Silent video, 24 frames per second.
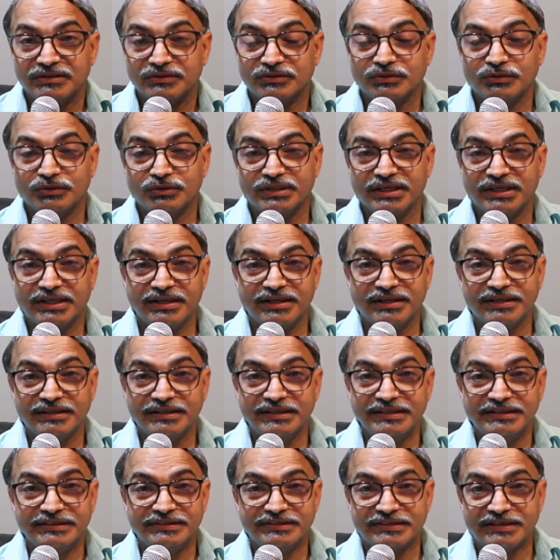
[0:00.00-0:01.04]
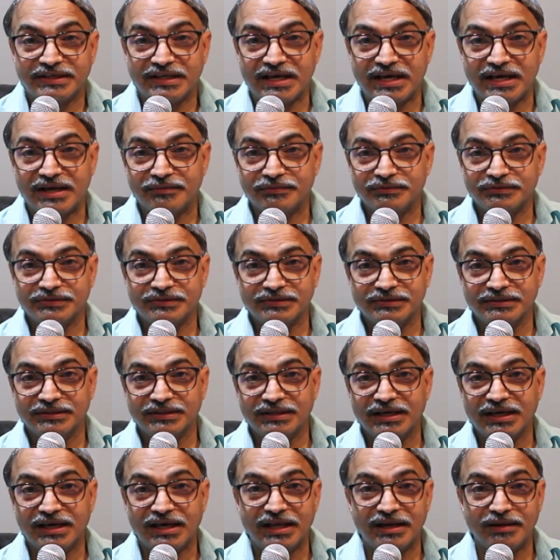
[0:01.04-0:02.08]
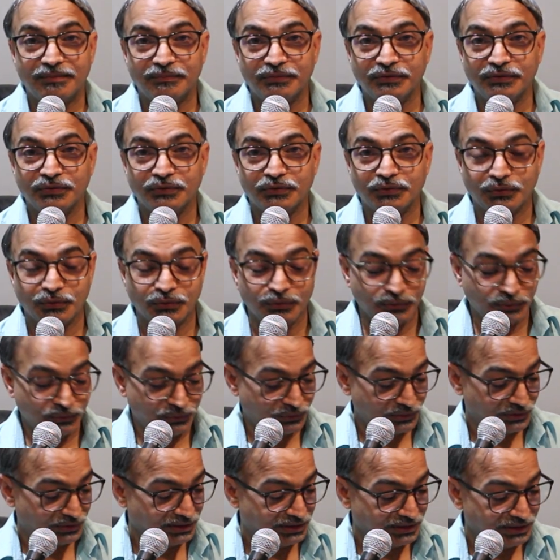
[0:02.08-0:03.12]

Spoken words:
So then these tabs help you to